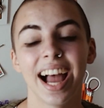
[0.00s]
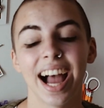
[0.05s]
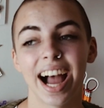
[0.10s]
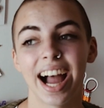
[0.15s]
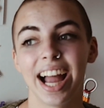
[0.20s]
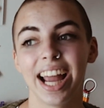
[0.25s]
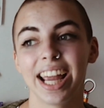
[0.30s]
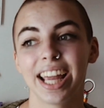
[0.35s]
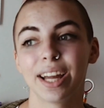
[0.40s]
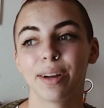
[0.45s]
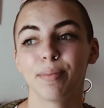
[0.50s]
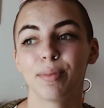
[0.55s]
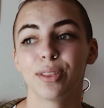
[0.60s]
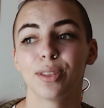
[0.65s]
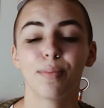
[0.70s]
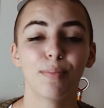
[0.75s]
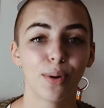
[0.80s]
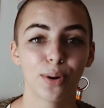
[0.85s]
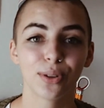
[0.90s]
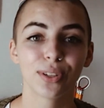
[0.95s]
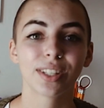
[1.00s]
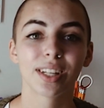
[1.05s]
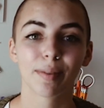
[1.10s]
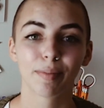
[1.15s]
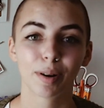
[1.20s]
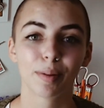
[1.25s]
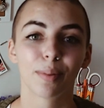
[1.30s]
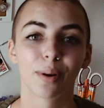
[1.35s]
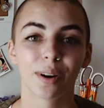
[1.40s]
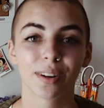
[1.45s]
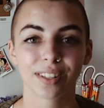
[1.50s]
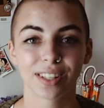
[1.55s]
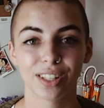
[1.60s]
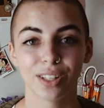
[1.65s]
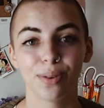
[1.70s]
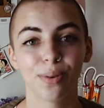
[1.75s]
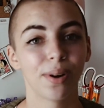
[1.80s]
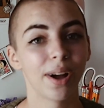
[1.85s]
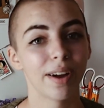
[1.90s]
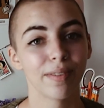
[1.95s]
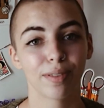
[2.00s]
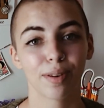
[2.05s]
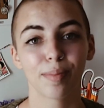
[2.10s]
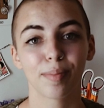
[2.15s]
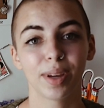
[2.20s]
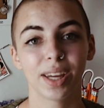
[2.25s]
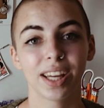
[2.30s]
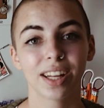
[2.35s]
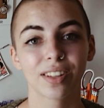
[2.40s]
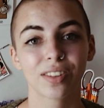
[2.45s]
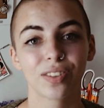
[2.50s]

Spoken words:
I am the most stubborn person you will ever meet,